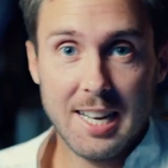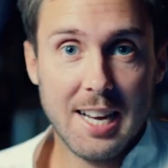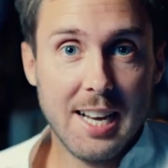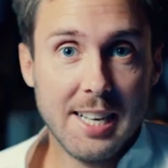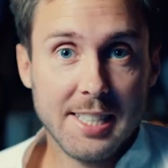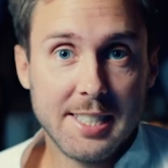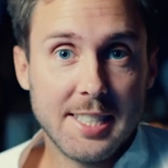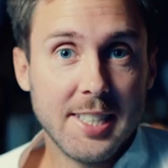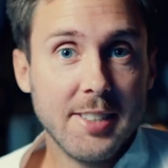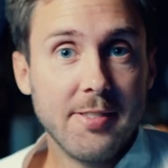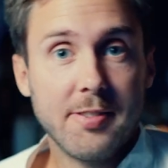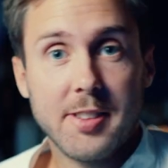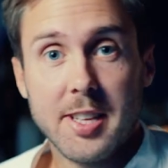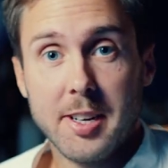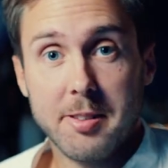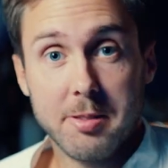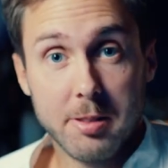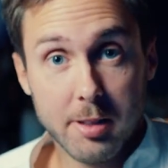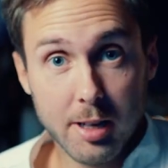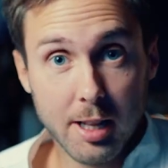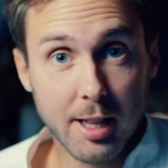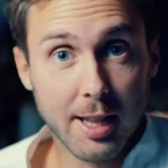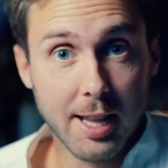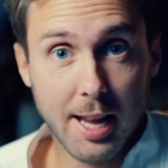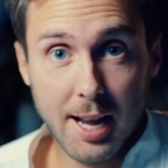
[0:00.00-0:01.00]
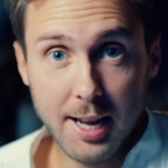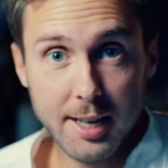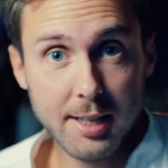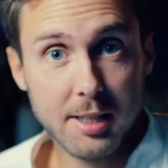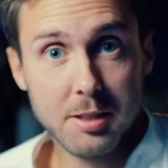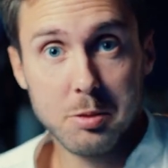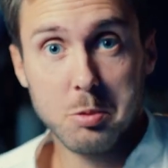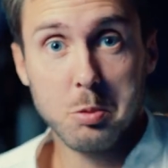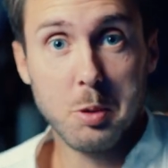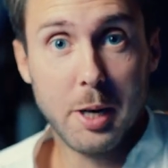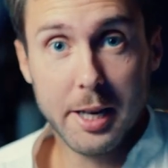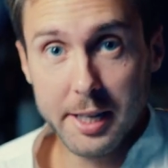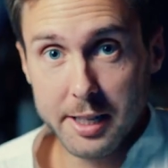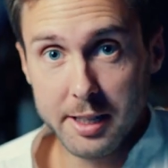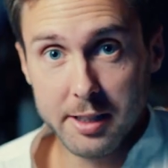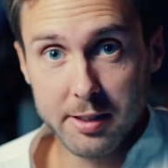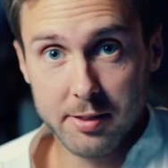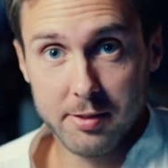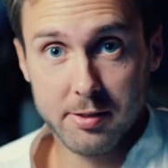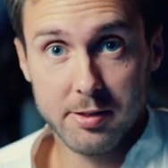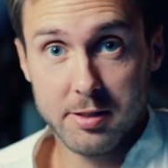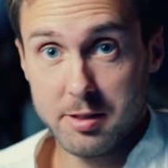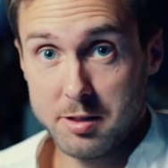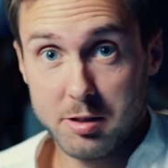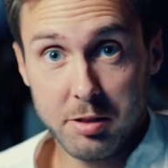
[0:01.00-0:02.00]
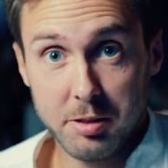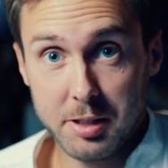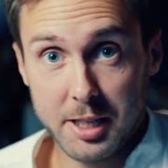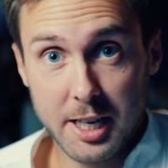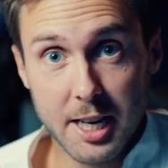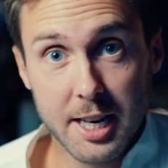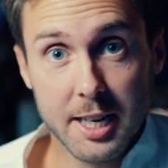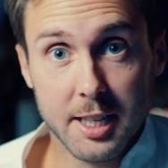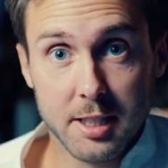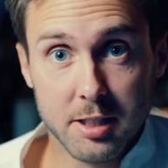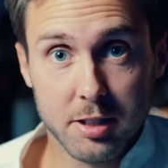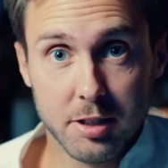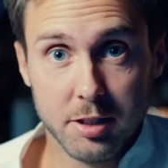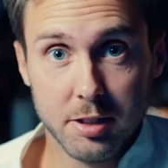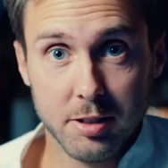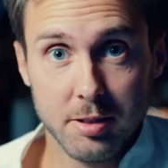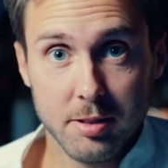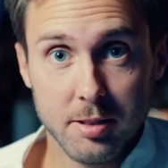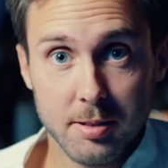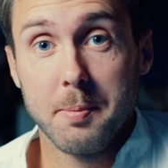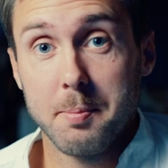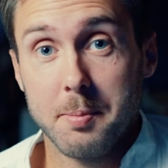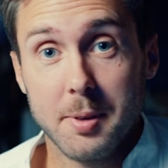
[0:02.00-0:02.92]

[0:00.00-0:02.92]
As if there were a lion waiting to eat you.